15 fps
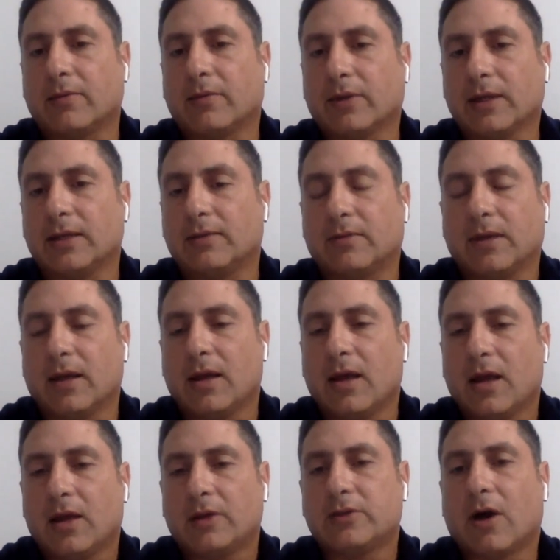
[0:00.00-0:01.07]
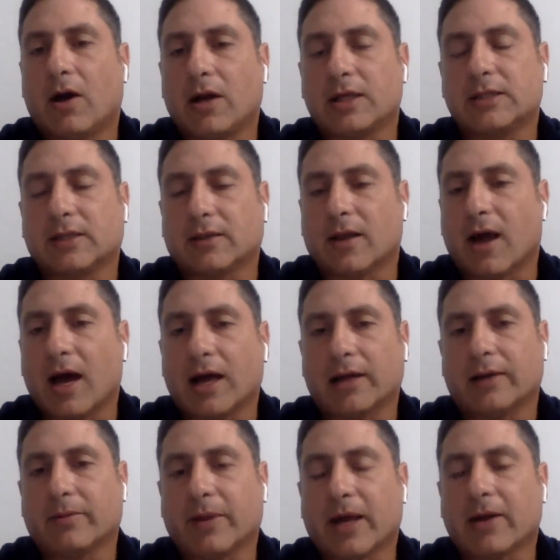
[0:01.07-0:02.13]
really taught us a
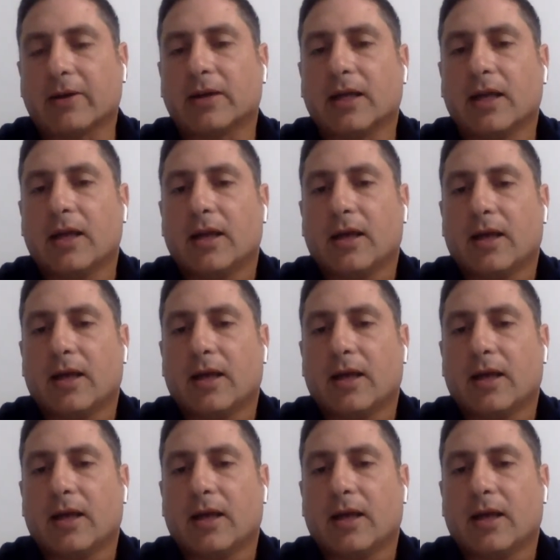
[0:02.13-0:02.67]
lot about,